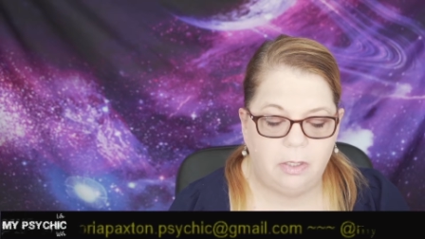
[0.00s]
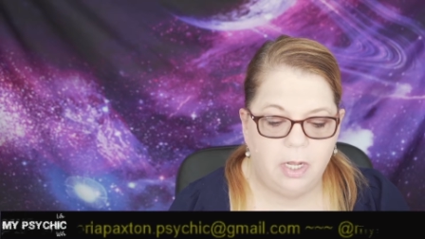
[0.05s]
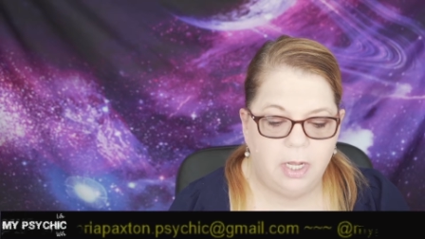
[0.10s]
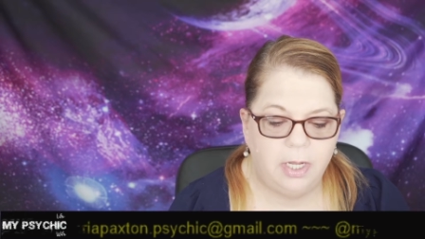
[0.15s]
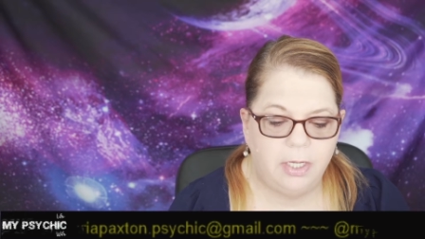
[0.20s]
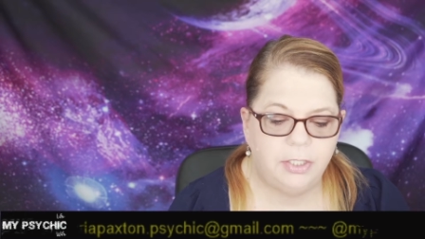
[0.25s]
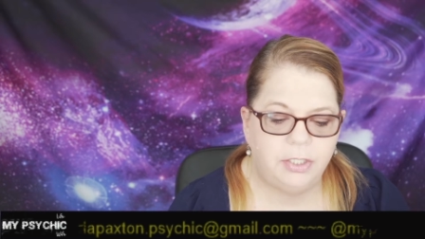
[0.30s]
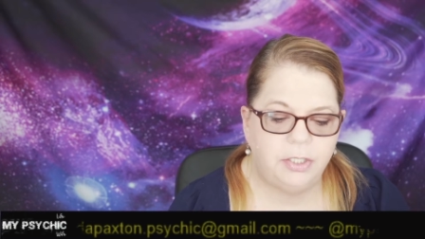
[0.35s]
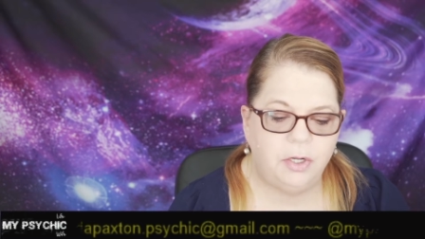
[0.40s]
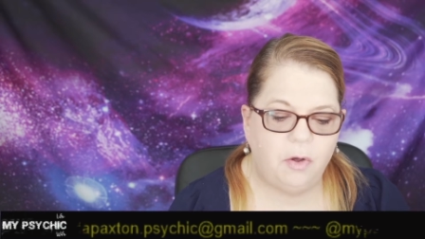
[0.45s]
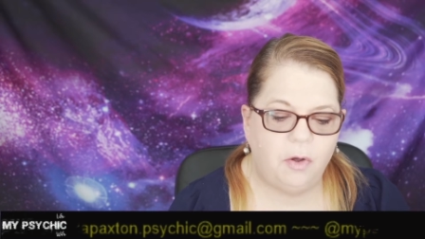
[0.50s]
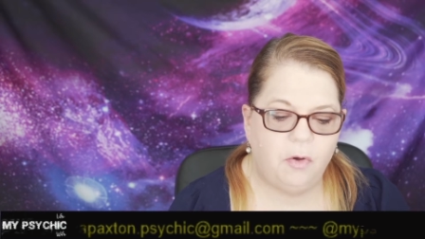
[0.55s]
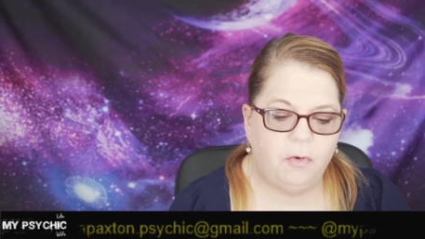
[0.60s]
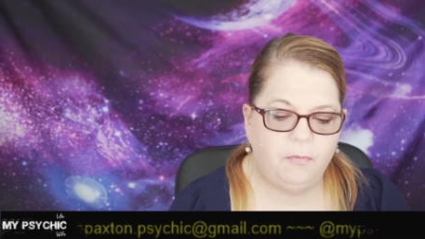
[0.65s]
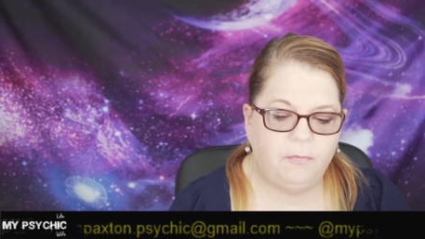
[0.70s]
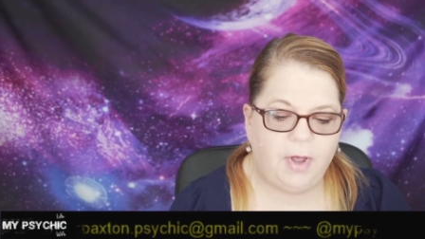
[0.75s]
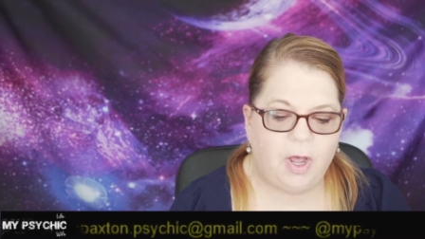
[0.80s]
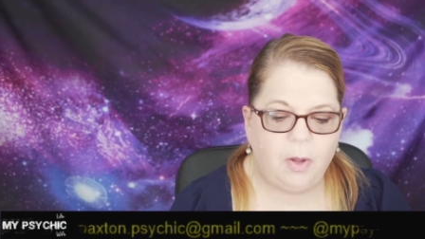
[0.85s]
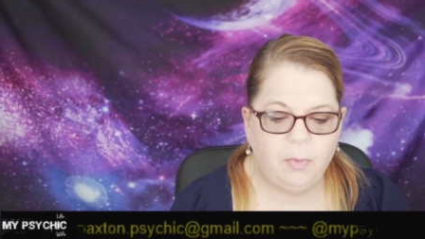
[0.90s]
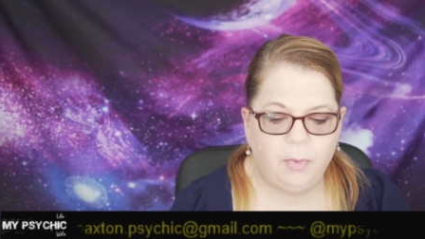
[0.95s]
So
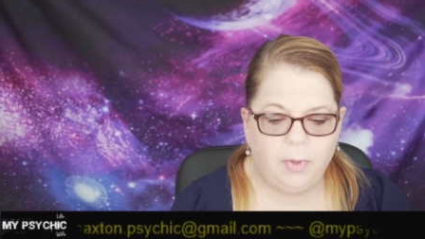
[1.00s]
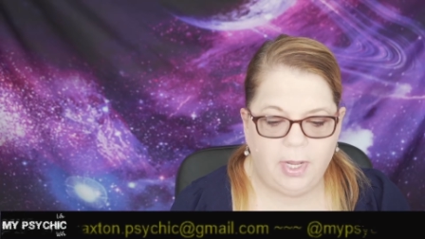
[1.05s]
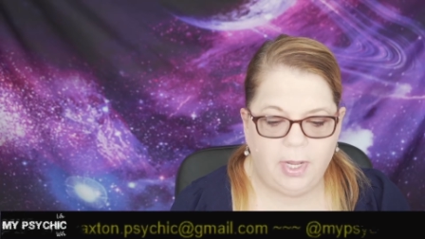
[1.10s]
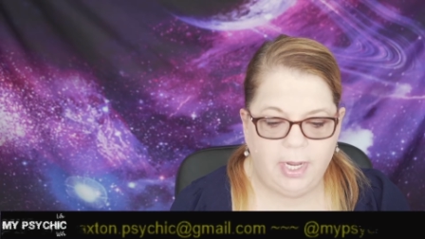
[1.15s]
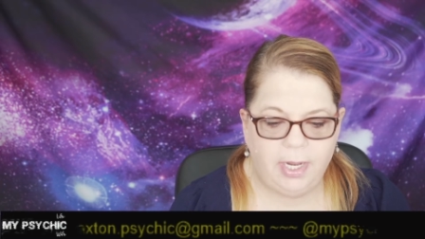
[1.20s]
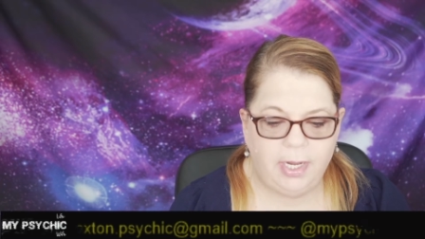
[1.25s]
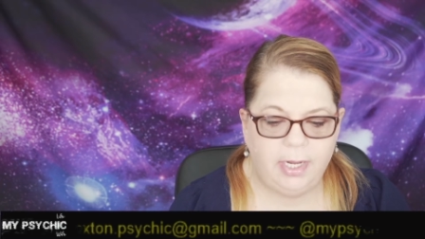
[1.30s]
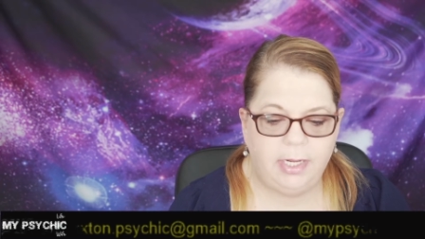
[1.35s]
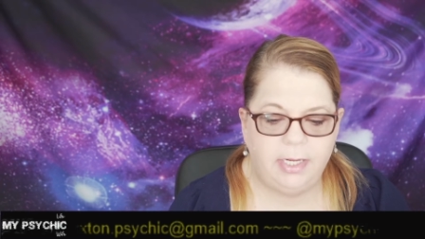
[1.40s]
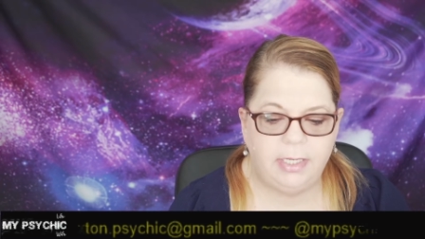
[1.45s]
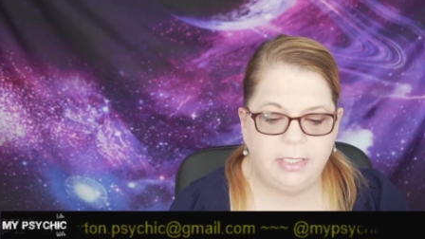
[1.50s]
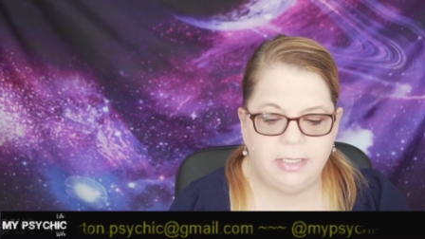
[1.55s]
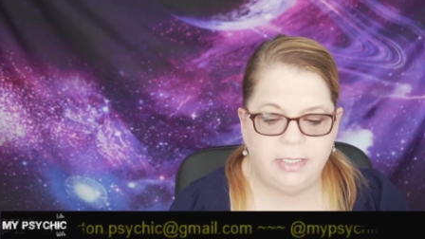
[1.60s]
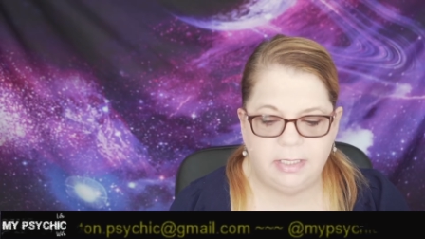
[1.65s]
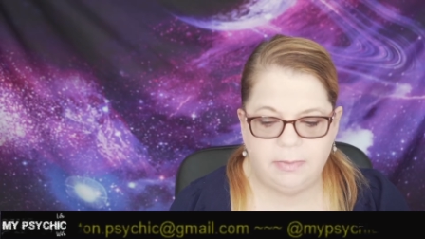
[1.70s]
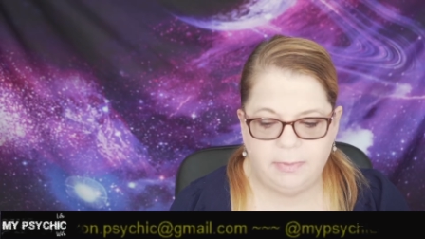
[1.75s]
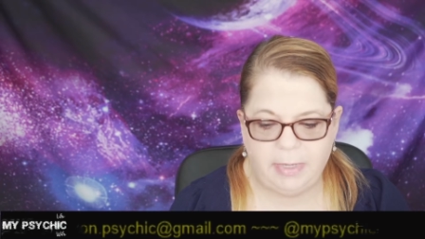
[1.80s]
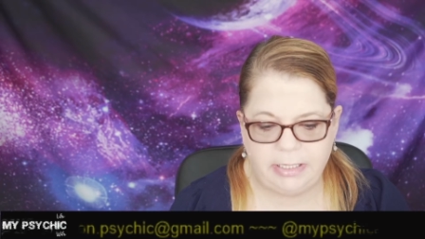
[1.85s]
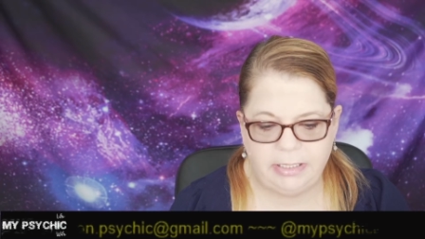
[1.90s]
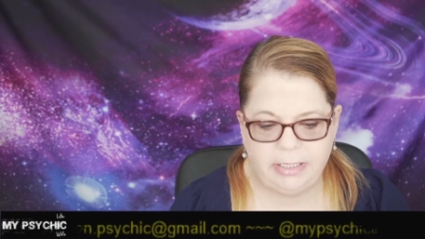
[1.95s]
foul play is
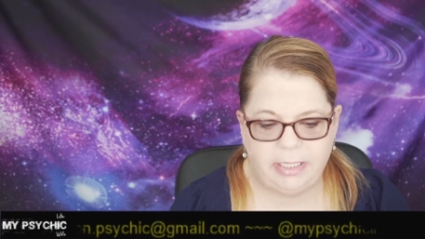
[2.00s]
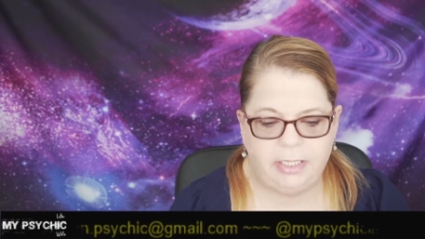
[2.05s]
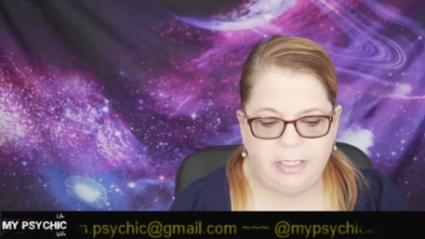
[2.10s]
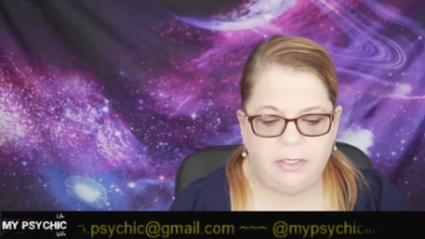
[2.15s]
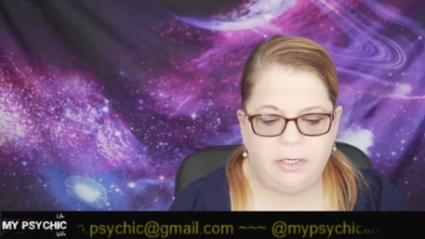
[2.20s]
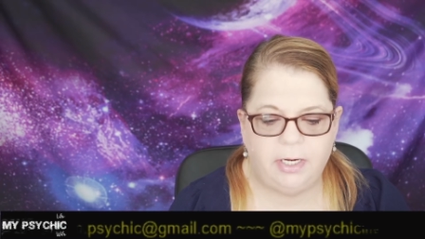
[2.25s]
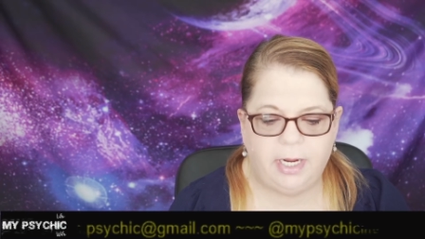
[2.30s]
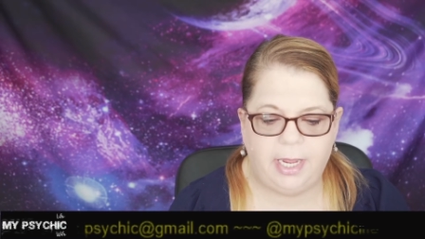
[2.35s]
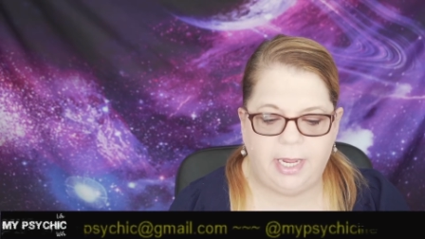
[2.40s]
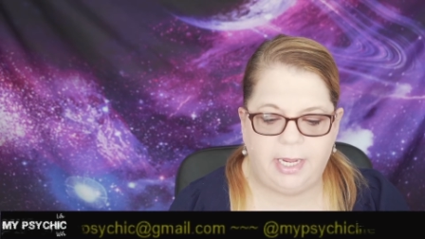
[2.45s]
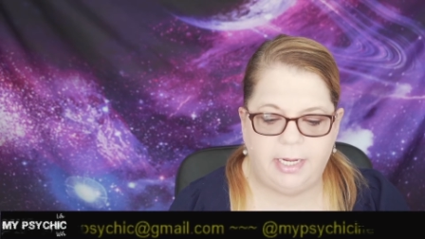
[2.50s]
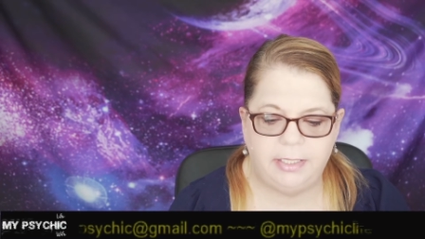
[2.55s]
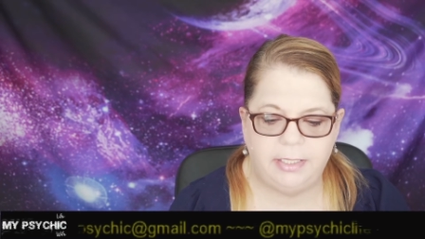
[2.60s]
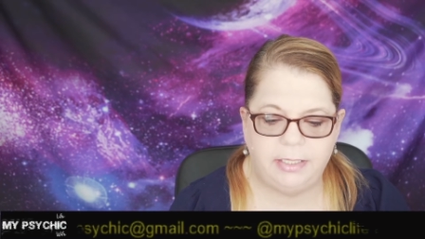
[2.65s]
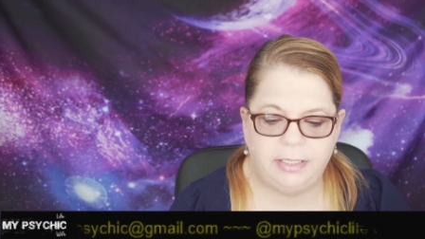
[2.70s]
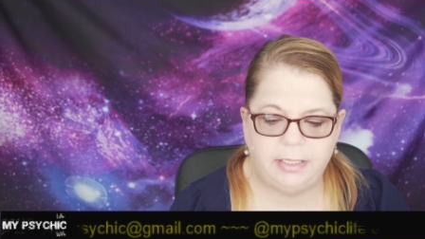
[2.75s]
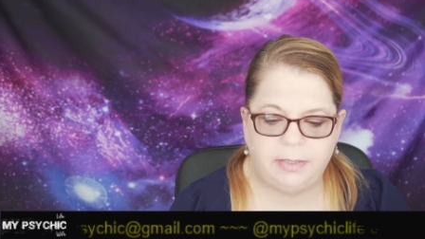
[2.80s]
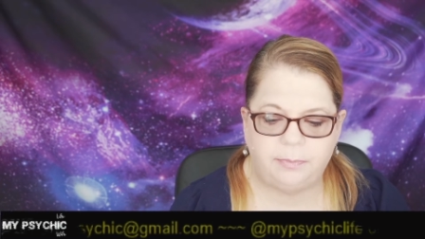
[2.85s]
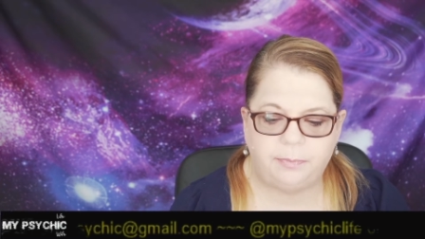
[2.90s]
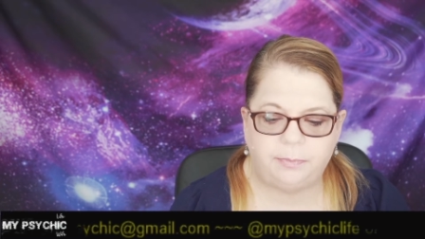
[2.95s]
expected in her
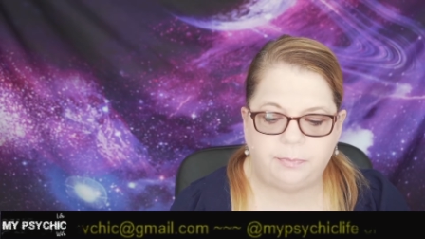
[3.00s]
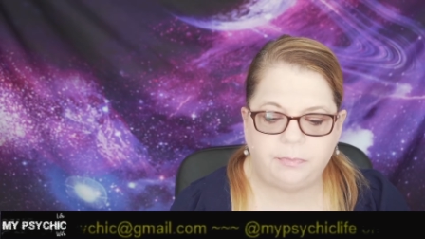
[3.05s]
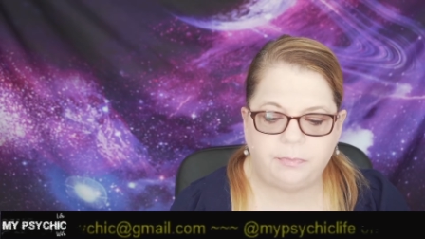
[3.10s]
case.